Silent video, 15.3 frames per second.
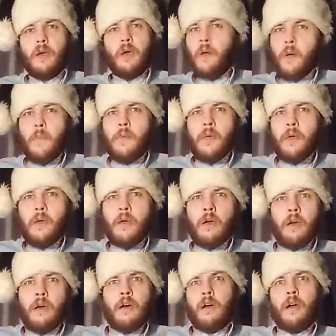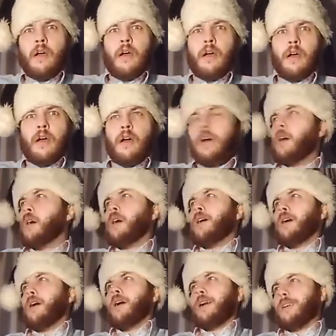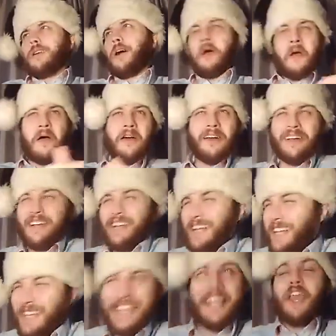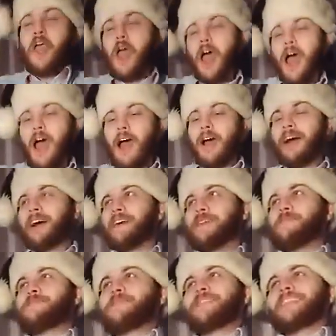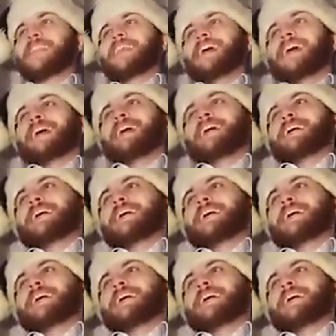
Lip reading: She seemed fine with that. She even suggested a casual sex arrangement and